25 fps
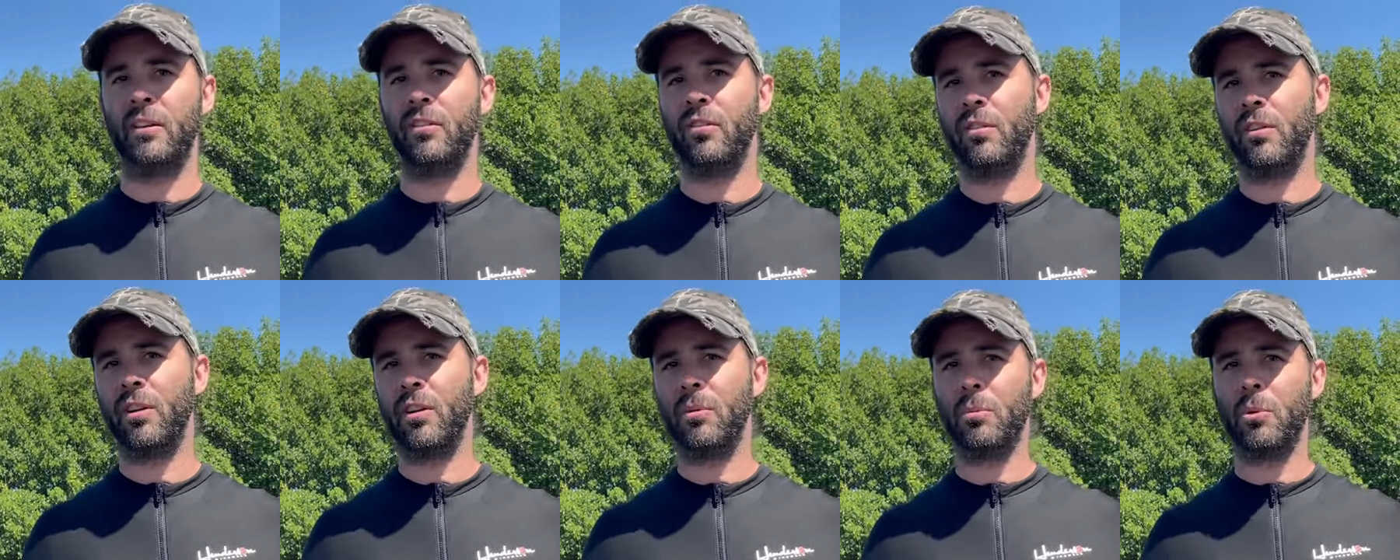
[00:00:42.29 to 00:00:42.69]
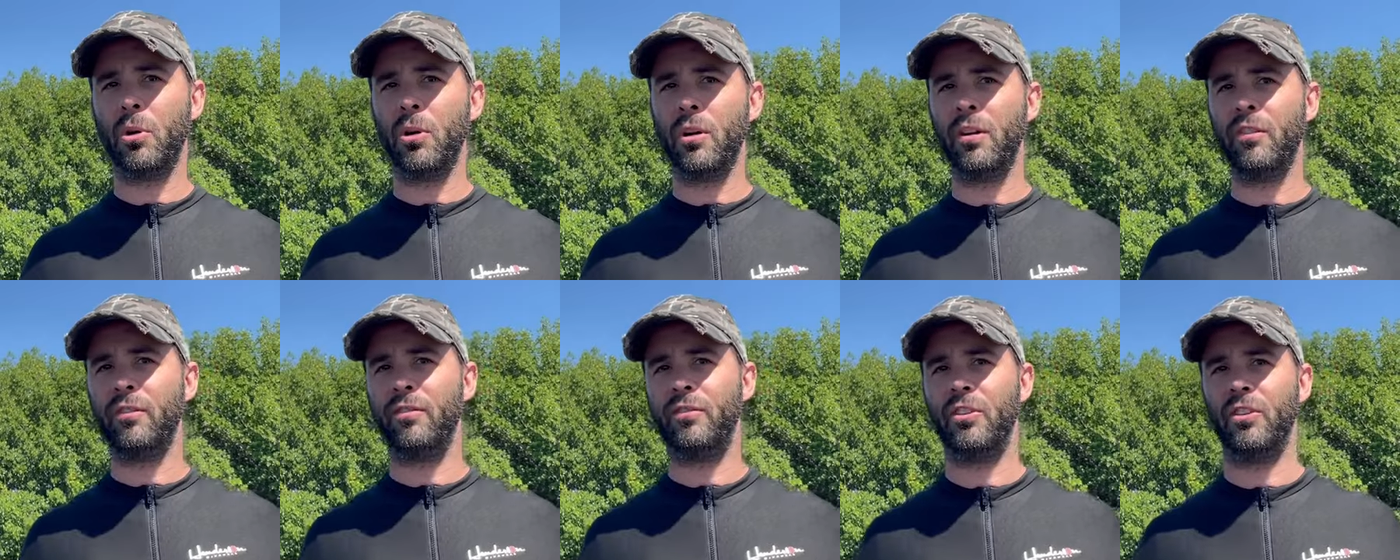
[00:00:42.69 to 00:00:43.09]
So they're
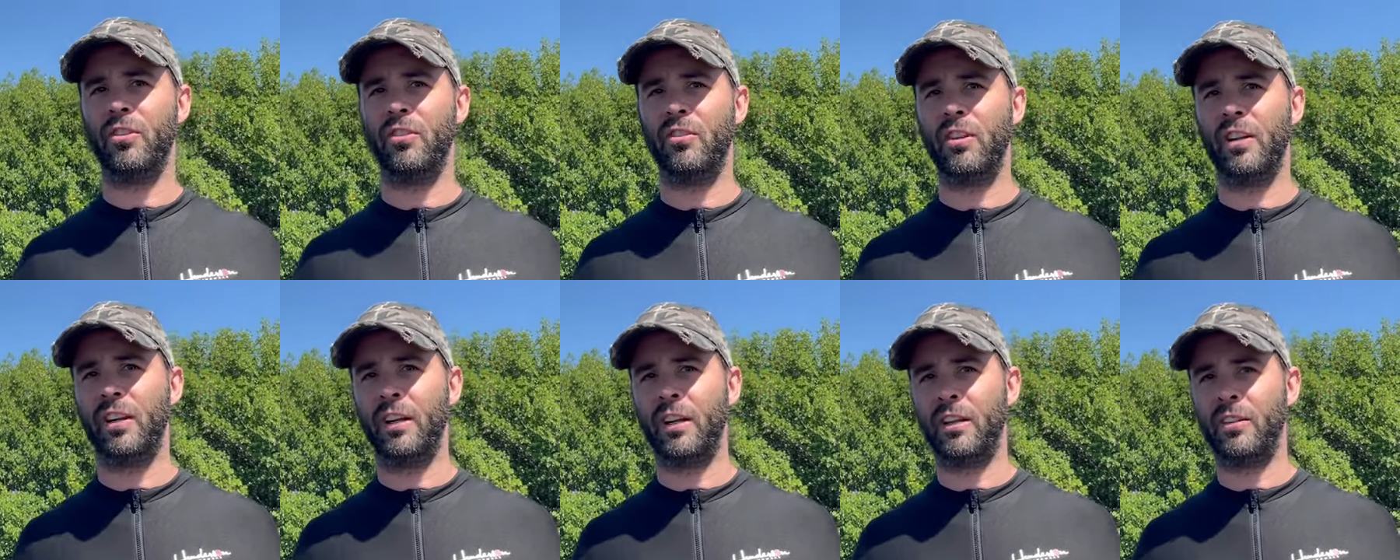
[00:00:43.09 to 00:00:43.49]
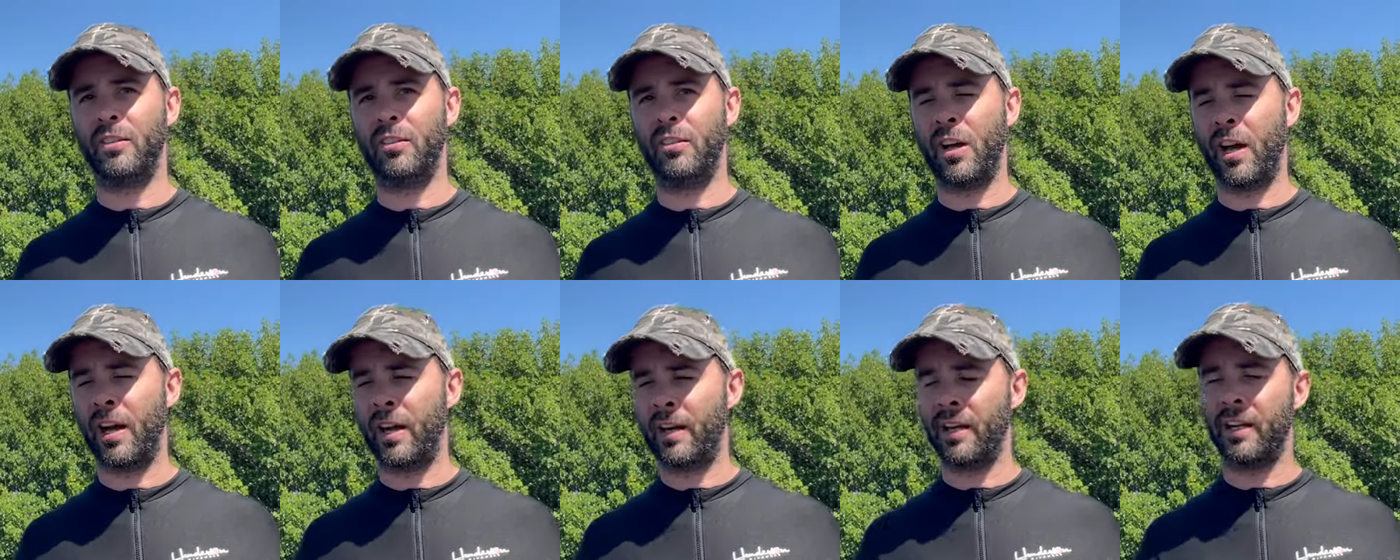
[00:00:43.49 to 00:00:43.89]
more of just an
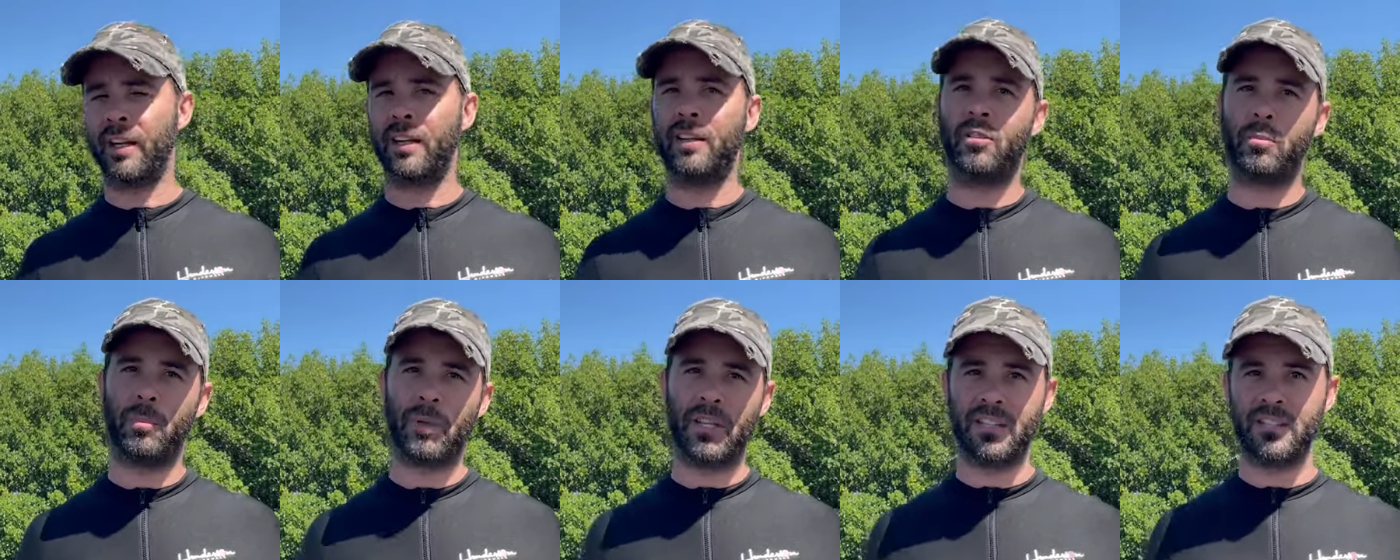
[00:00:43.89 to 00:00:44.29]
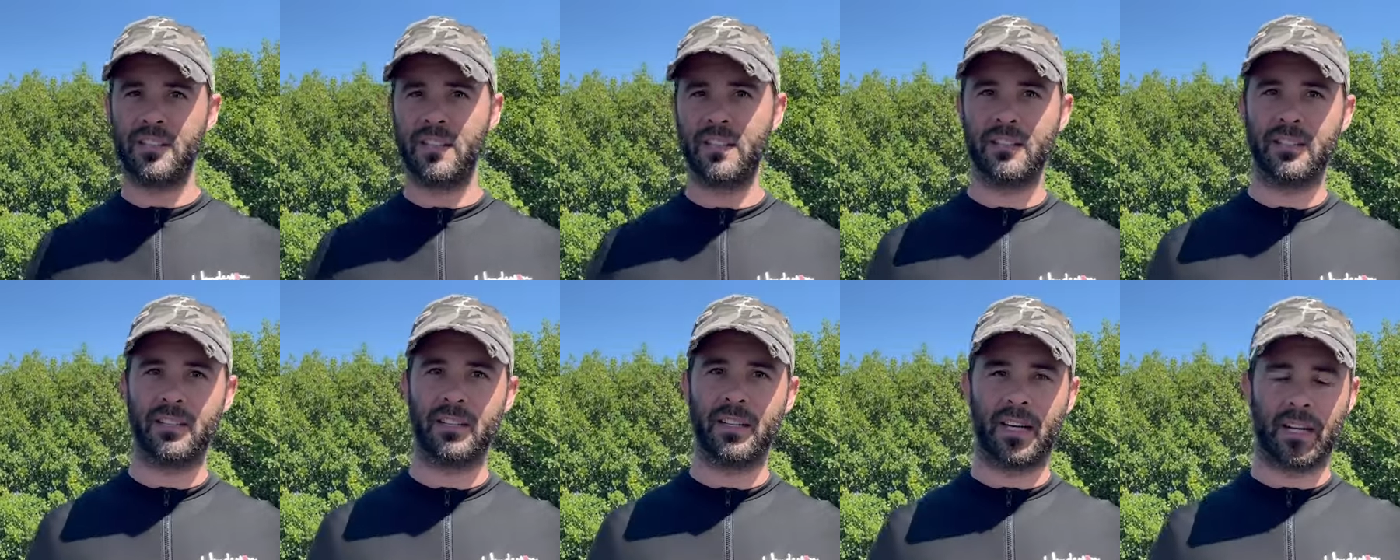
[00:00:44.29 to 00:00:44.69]
exotic
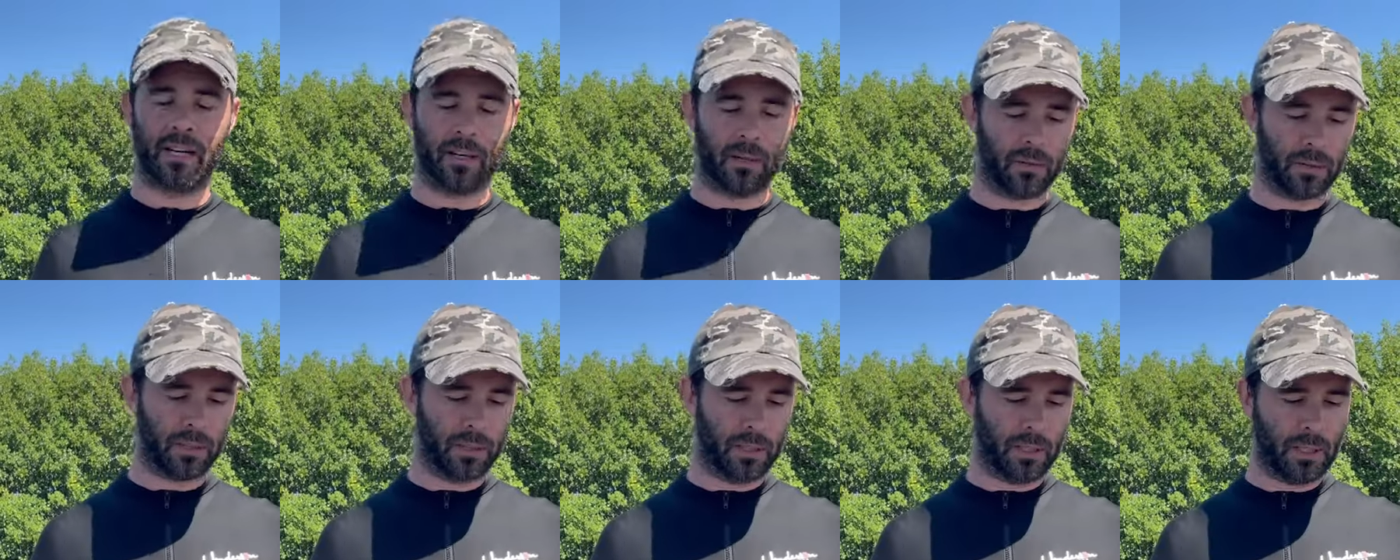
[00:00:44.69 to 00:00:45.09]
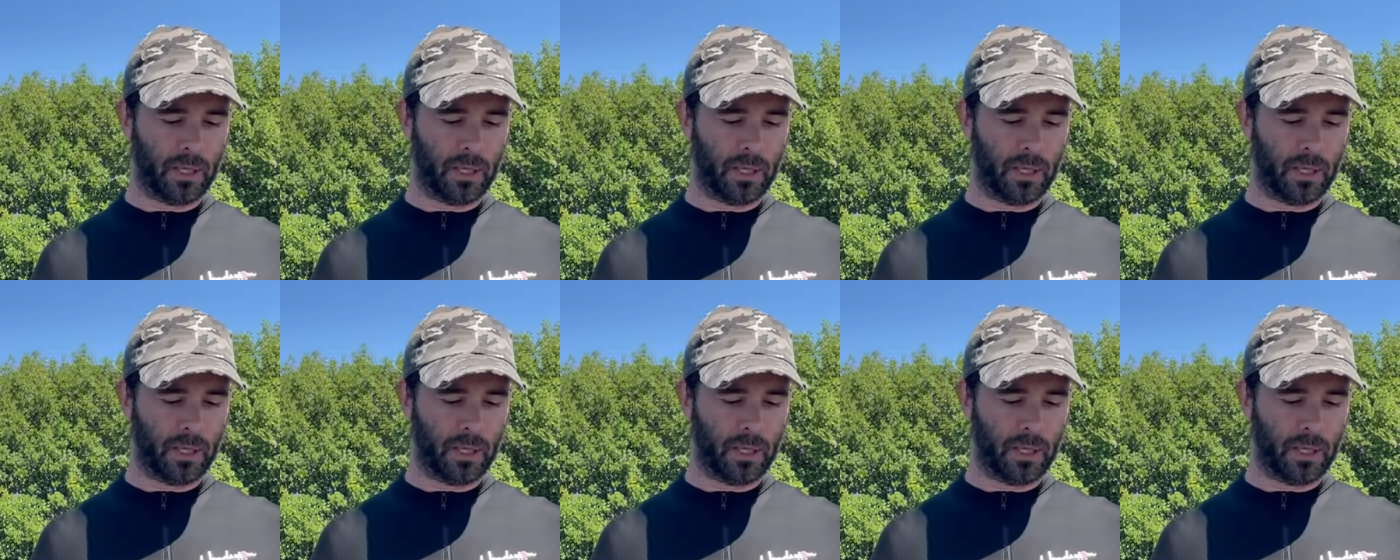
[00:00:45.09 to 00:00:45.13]
species now.